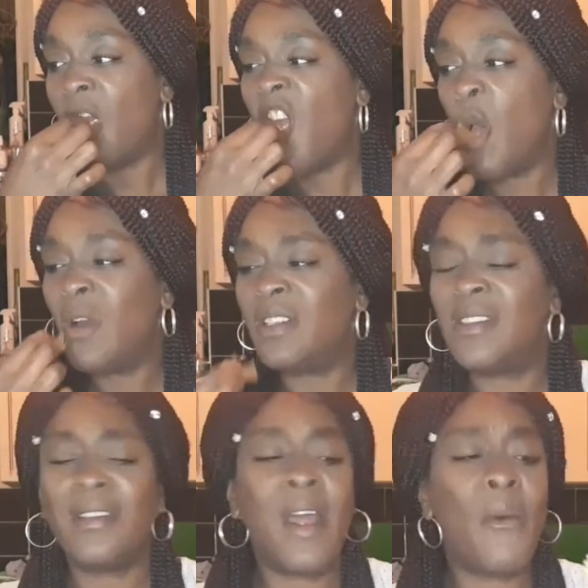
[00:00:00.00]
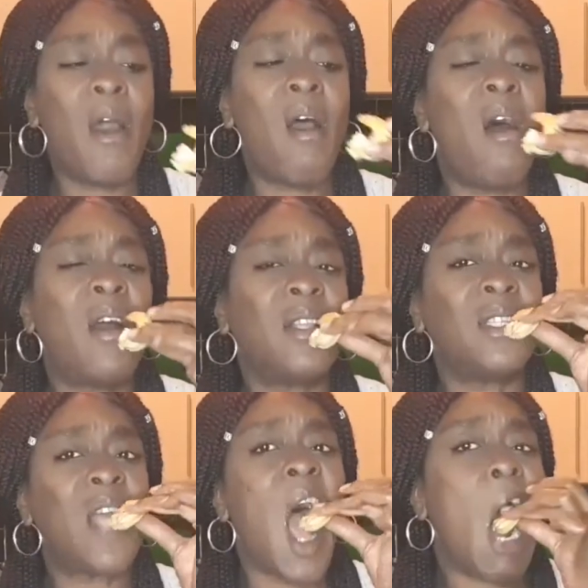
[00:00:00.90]
He wants to know her
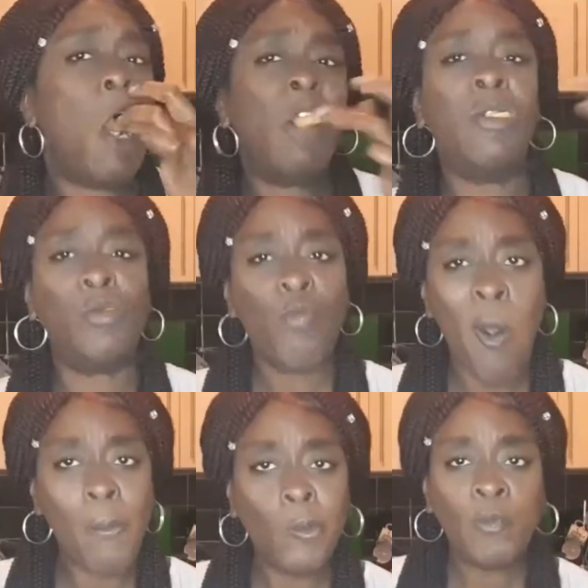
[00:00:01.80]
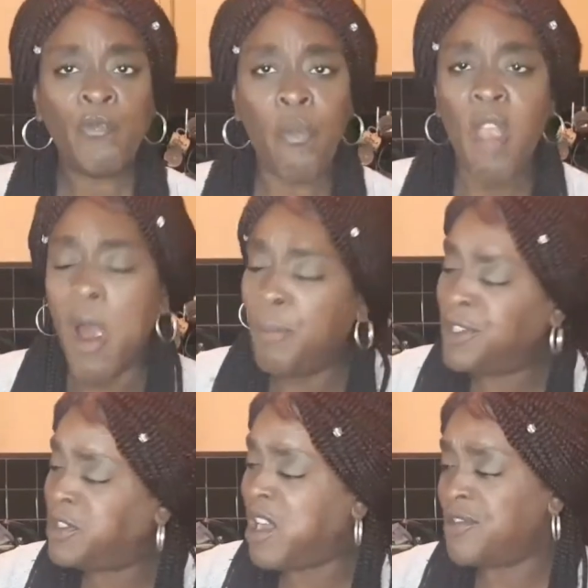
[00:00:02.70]
answer. I
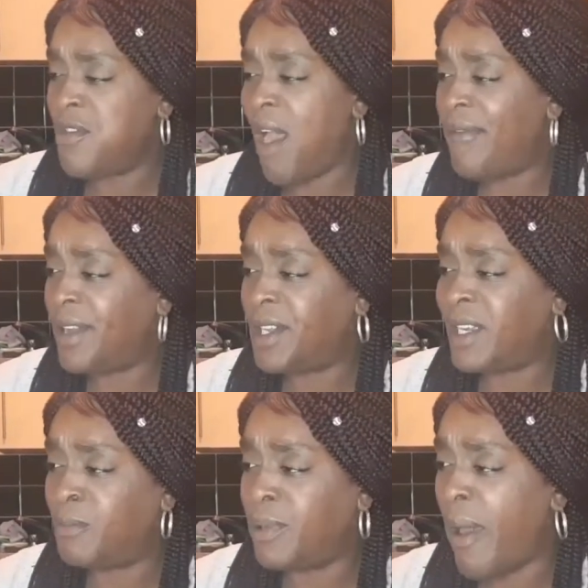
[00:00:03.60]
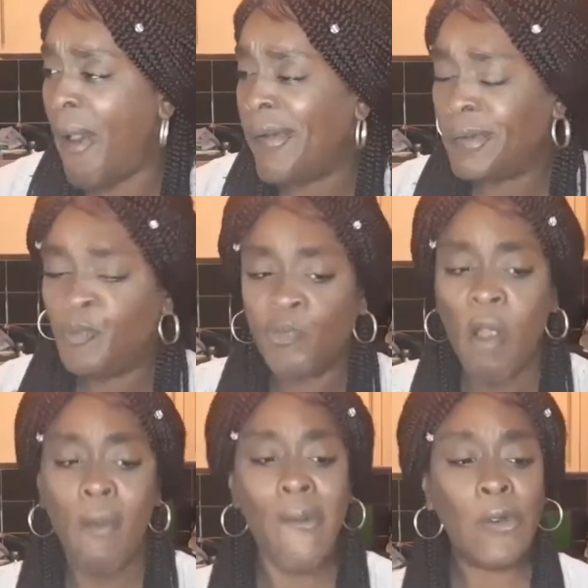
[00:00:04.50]
mean, don't you have her number?
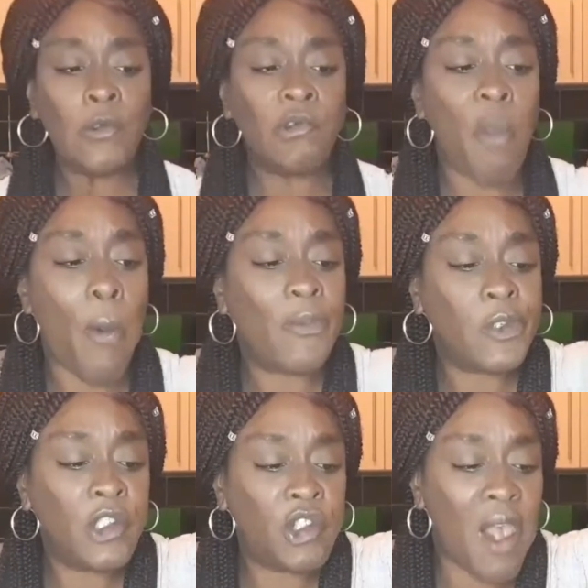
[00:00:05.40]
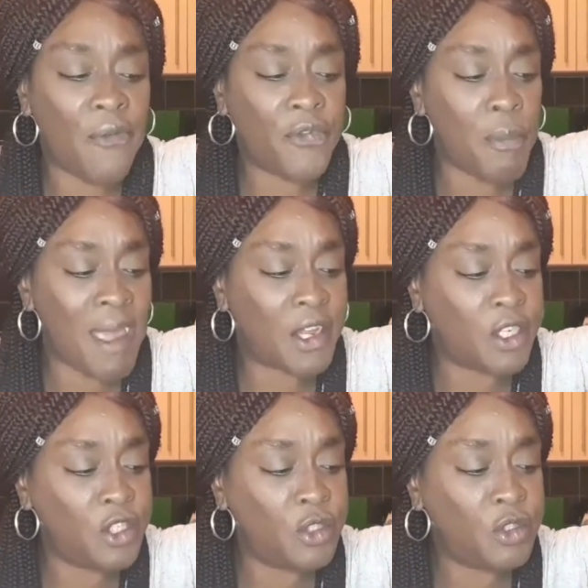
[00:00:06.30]
Did you have to make a
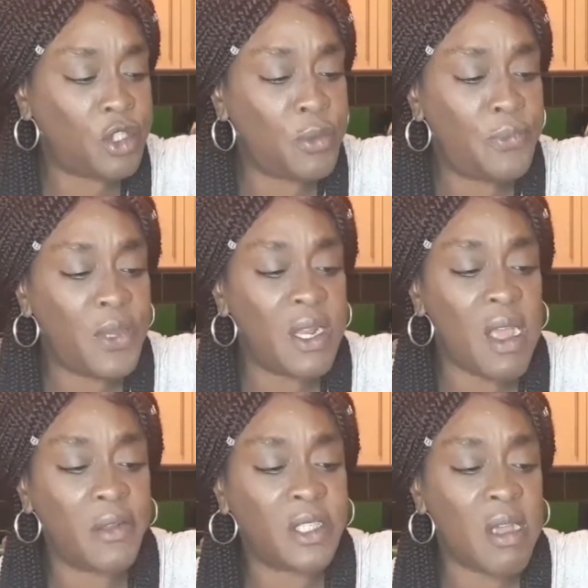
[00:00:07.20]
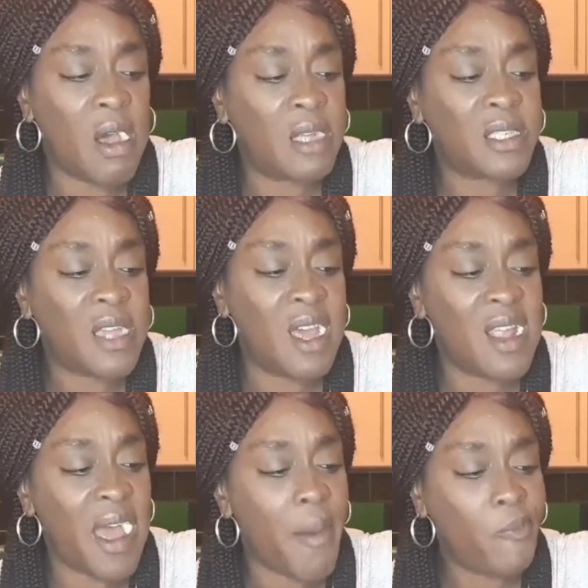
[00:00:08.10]
YouTube video to ask her
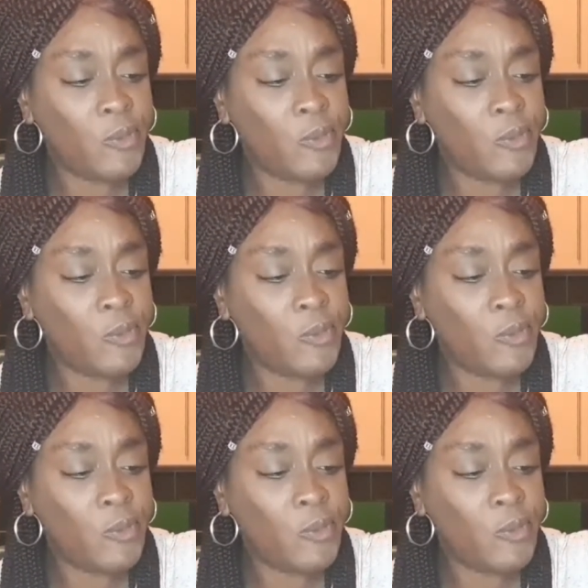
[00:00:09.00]
that?